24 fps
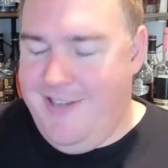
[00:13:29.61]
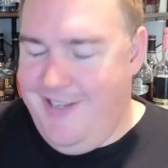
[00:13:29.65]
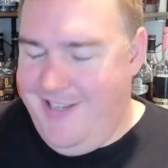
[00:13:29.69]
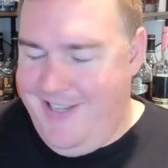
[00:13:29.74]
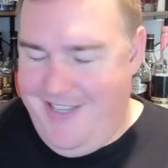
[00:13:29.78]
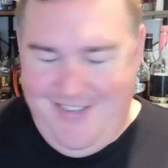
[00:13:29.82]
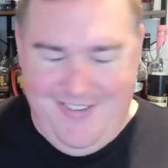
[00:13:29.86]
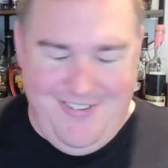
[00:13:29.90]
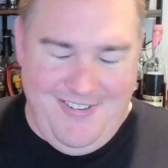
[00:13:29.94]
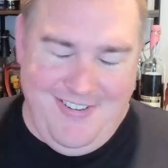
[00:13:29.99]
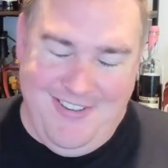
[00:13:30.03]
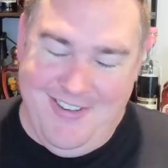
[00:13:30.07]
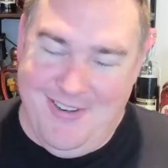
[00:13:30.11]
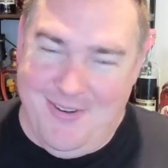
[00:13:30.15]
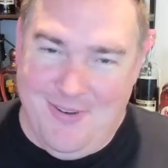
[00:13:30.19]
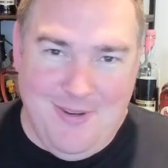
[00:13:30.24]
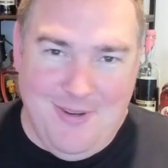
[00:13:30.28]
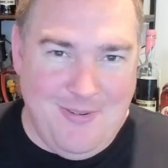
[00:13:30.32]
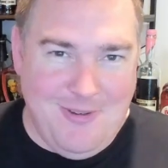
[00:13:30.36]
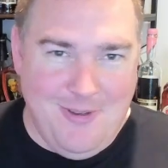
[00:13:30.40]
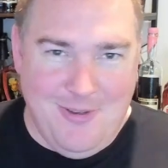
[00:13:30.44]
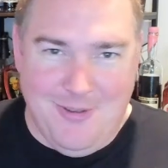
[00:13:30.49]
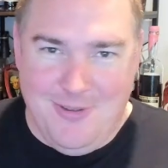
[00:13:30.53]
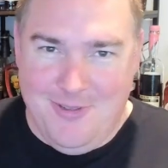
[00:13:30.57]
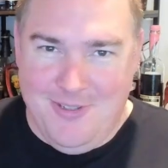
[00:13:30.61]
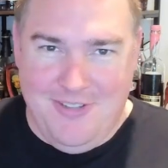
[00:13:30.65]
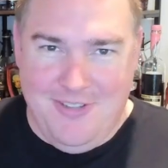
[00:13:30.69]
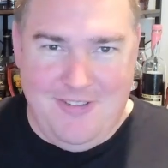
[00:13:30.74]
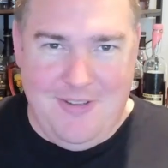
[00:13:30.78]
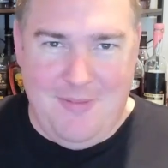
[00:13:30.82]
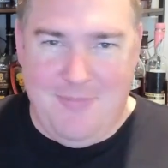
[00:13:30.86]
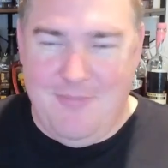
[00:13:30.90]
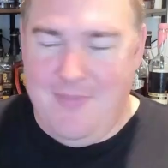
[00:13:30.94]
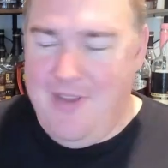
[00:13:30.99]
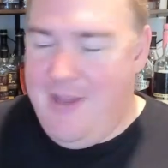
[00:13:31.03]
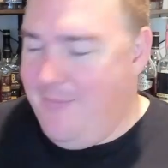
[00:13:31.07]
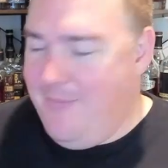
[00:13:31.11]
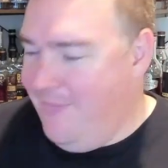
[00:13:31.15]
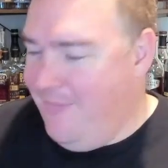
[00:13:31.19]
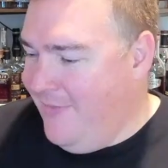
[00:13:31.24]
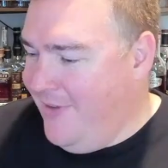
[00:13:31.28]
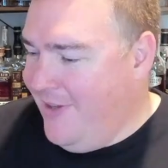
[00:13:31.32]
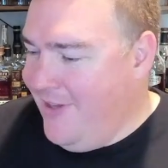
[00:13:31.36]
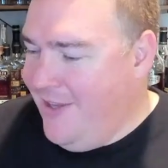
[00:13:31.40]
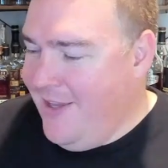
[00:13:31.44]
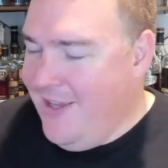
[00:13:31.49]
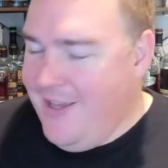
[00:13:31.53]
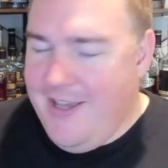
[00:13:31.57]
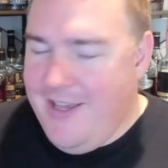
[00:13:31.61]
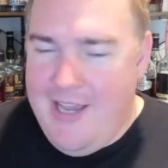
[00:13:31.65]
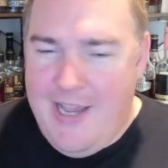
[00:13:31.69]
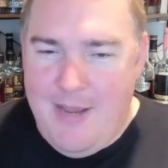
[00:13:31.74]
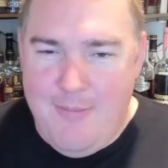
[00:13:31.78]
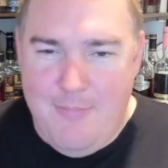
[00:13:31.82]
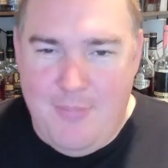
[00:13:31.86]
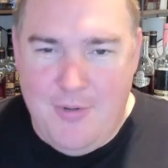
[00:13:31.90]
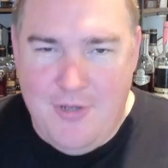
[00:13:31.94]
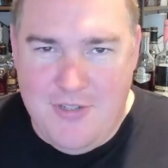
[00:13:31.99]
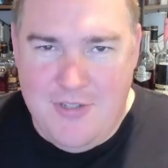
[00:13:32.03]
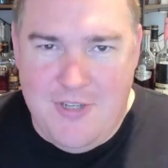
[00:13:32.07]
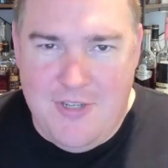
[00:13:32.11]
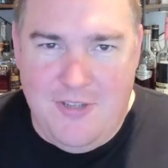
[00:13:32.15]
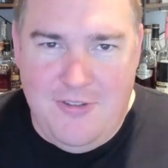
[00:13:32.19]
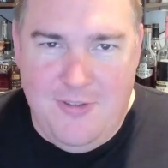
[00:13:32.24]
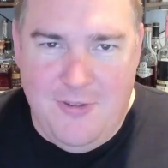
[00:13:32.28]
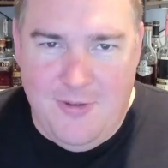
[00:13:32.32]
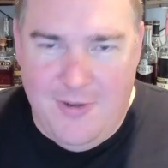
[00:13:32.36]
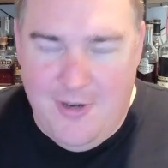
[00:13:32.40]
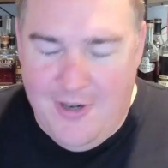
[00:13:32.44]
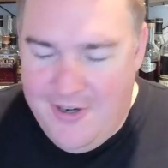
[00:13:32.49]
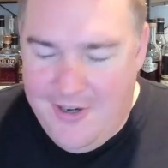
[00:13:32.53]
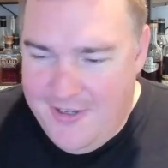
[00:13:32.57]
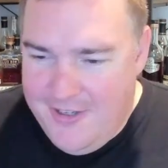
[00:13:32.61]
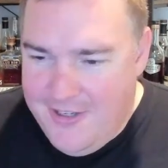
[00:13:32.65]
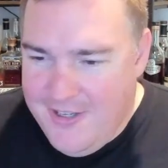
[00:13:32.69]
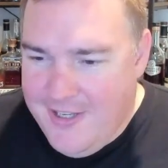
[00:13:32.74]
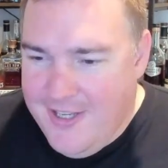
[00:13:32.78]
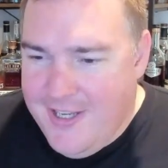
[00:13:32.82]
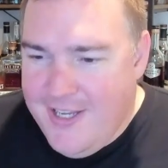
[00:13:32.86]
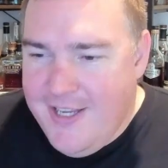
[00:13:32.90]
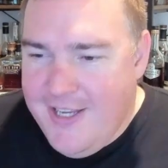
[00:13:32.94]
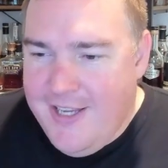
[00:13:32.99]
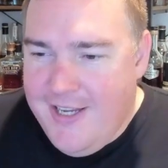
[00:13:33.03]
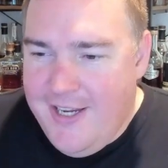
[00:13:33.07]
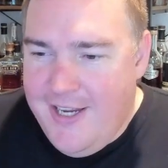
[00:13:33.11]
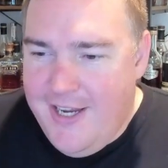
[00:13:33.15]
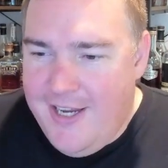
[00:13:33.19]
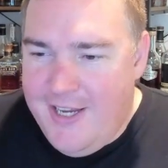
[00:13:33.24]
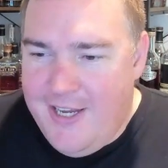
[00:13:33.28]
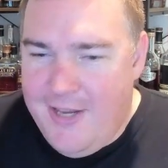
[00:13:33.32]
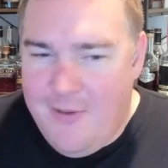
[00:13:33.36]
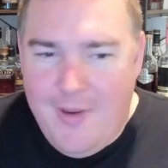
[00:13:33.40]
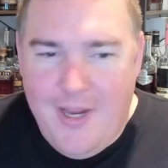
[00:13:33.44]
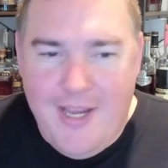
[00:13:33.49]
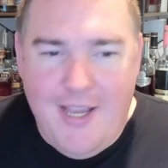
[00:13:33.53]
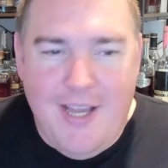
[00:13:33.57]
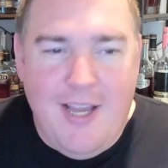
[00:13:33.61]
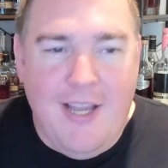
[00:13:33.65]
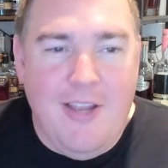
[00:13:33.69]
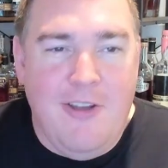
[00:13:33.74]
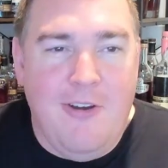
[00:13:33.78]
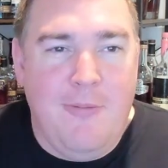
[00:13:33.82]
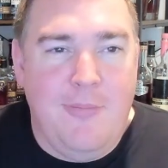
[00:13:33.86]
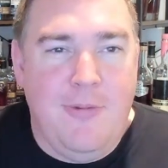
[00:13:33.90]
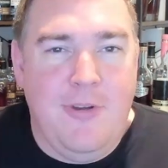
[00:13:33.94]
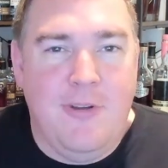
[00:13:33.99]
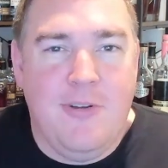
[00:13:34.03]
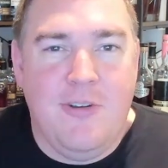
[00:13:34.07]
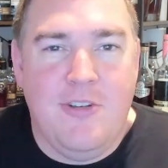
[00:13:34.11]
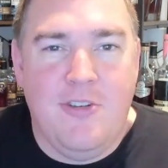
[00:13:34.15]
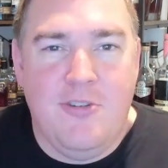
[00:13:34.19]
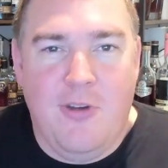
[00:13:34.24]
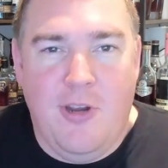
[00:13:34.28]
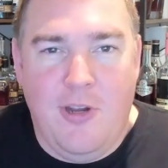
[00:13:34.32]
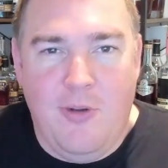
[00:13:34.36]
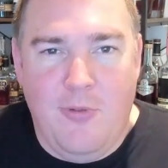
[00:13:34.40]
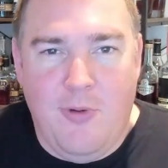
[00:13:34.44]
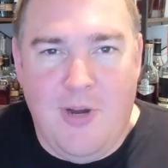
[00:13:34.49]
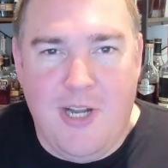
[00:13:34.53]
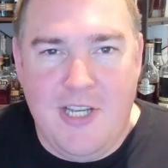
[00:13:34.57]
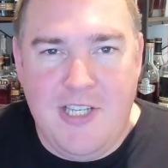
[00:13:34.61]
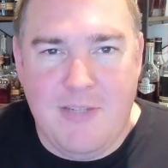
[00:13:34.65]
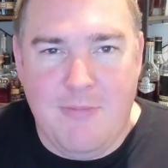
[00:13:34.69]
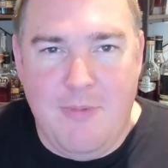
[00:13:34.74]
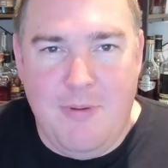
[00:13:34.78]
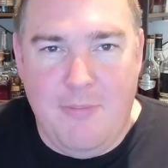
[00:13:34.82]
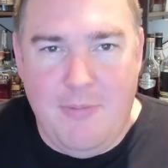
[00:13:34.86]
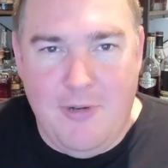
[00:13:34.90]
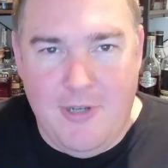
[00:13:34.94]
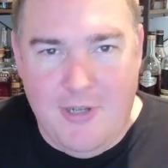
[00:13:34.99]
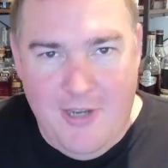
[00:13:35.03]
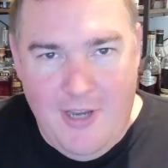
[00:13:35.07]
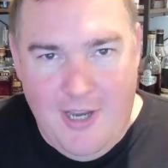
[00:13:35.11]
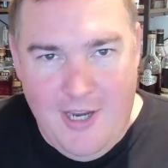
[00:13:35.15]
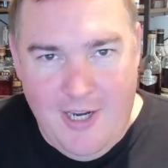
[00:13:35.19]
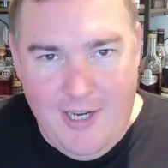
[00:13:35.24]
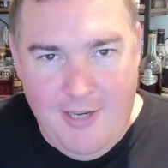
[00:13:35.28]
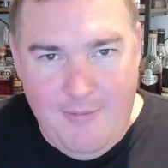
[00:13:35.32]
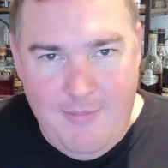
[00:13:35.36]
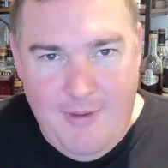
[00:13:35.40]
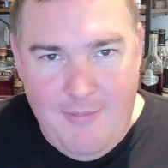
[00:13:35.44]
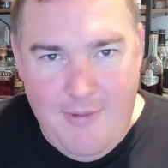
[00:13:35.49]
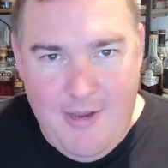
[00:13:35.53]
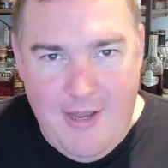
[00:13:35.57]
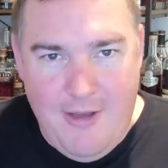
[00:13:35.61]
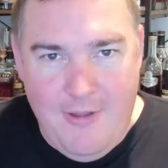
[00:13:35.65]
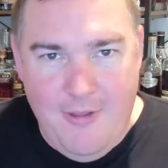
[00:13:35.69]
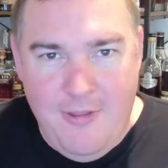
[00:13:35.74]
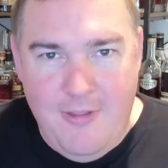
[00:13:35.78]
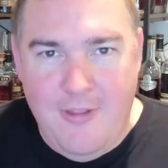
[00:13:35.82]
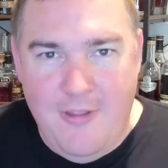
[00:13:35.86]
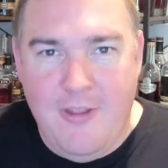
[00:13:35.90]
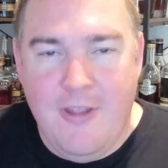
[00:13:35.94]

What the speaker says: I don't know where I'm going with this. I'm pushing it too hard. Anyway, I hope you enjoyed watching me put KoK in my mouth.